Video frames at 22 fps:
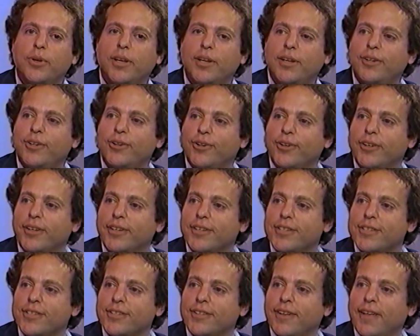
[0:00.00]
an
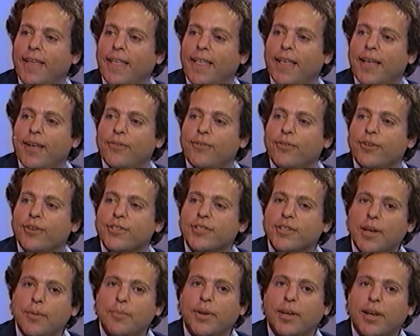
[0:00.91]
internist for a
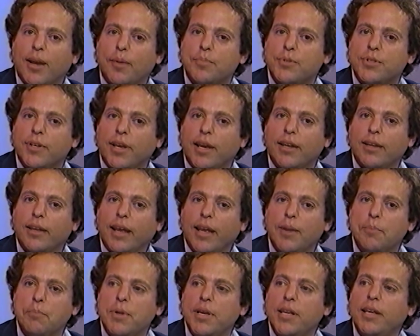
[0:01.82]
stomach upset,
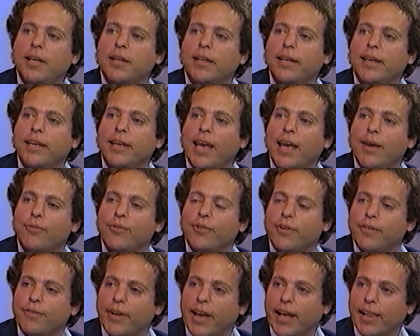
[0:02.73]
and immediately he gave
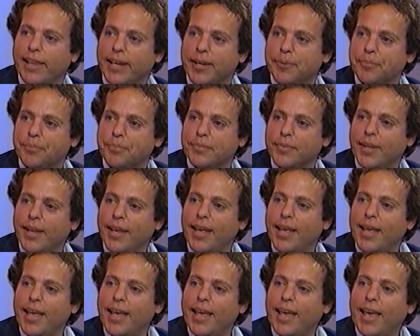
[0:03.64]
her a Valium.
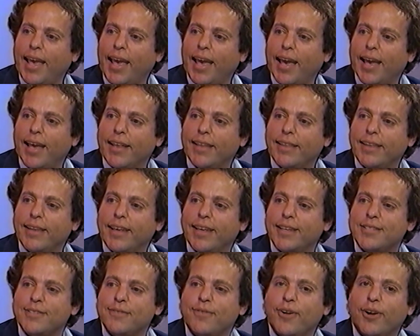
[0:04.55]
And
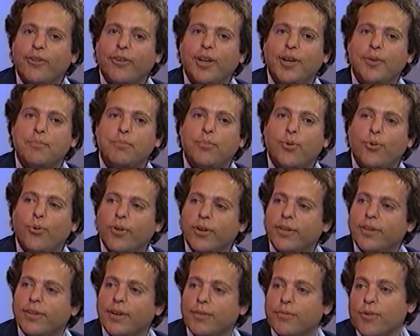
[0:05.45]
it's very
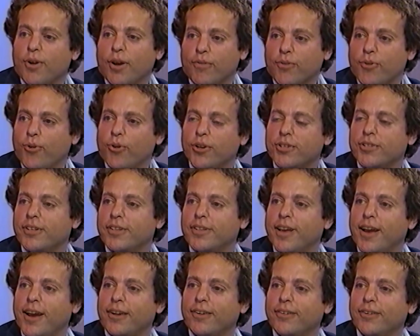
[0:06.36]
important. Of course, the
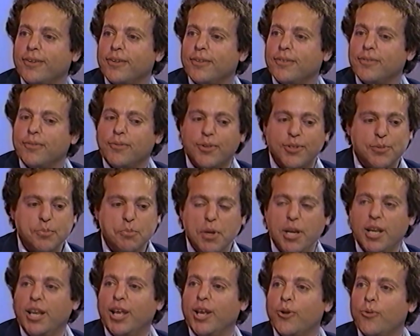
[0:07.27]
doctor was
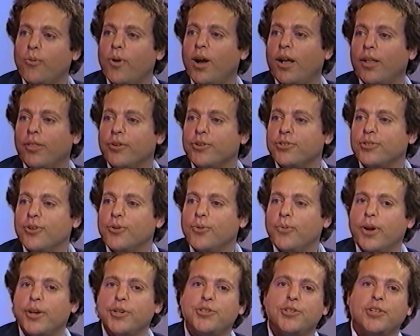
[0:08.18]
meaning well. There's no
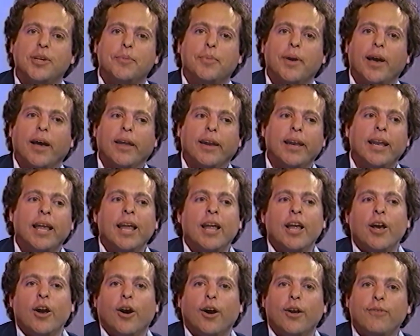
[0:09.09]
question about it.
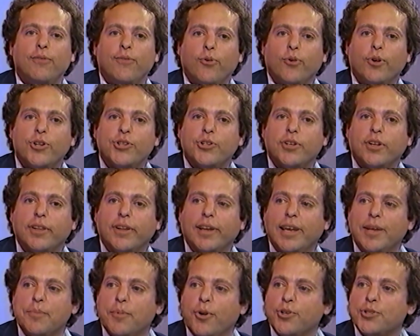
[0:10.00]

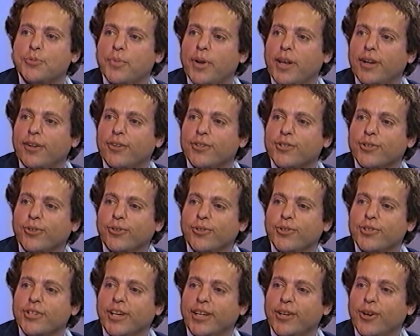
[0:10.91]
Unfortunately, in most medical
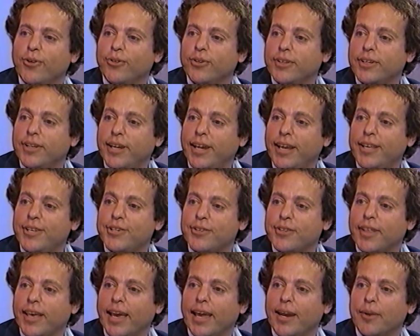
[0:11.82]
schools, they don't
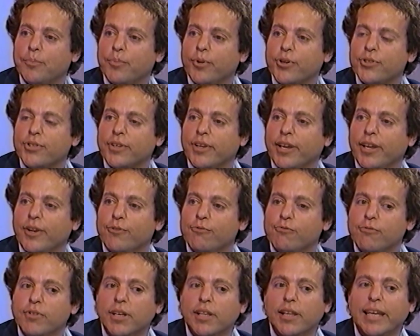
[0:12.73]
teach that a person
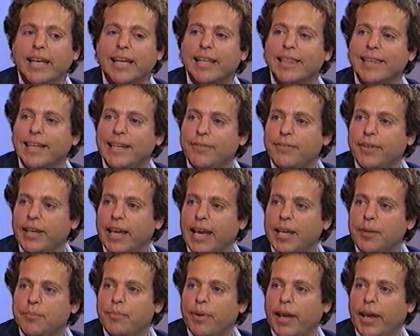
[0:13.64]
can really
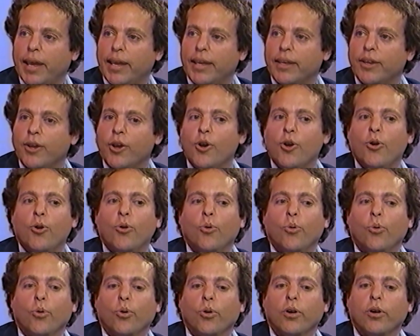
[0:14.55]
alleviate pain
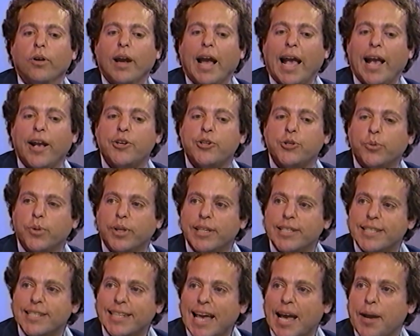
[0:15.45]
or actually
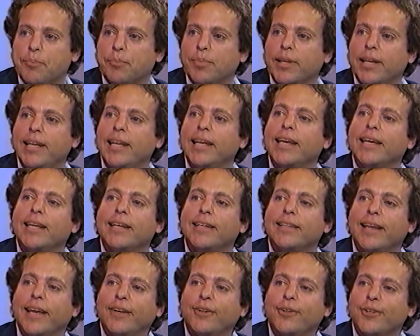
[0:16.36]
stop bleeding in a
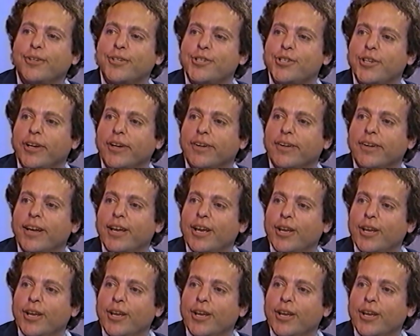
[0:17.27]
dental chair